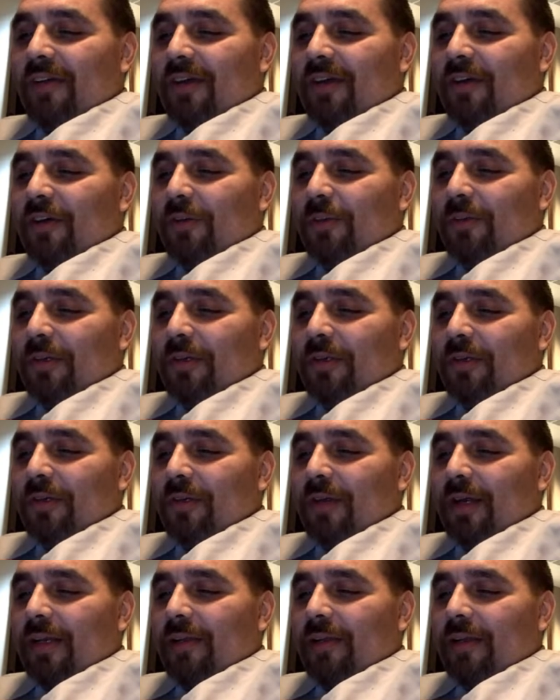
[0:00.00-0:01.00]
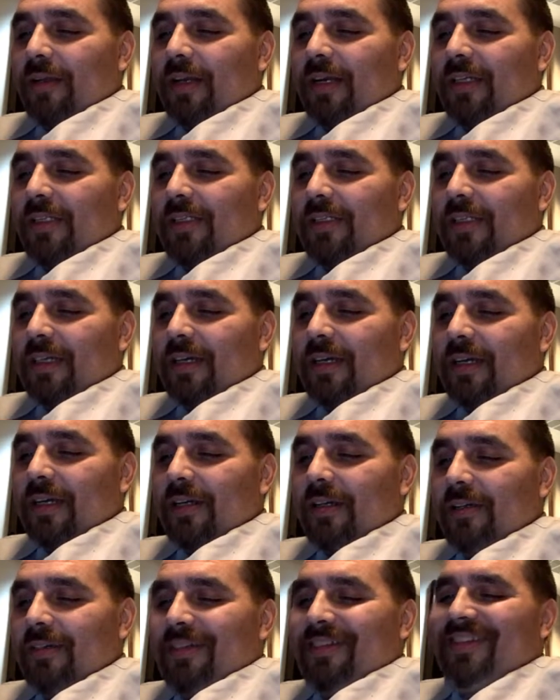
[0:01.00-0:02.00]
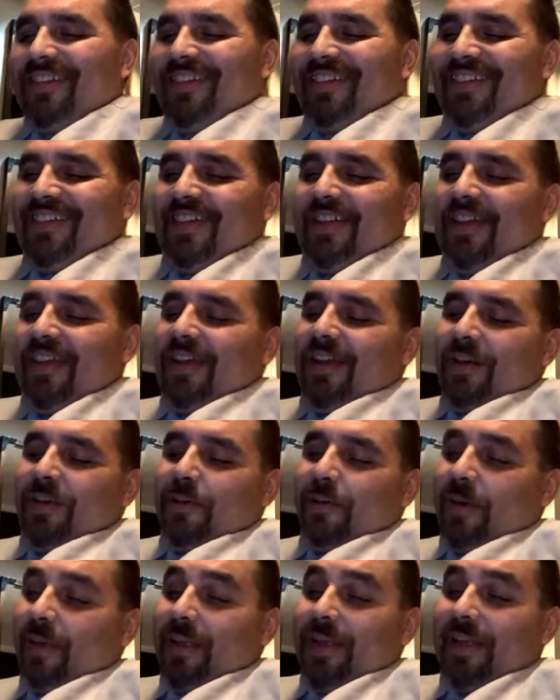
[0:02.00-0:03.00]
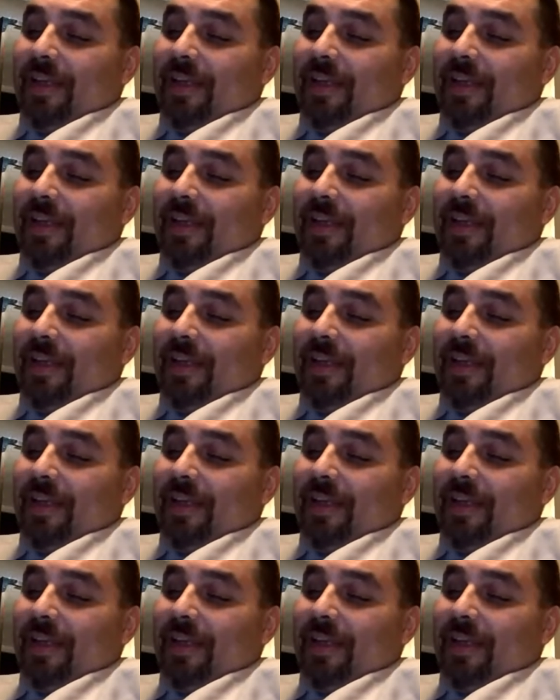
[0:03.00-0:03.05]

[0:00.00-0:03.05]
I hope the director got shot. Well, he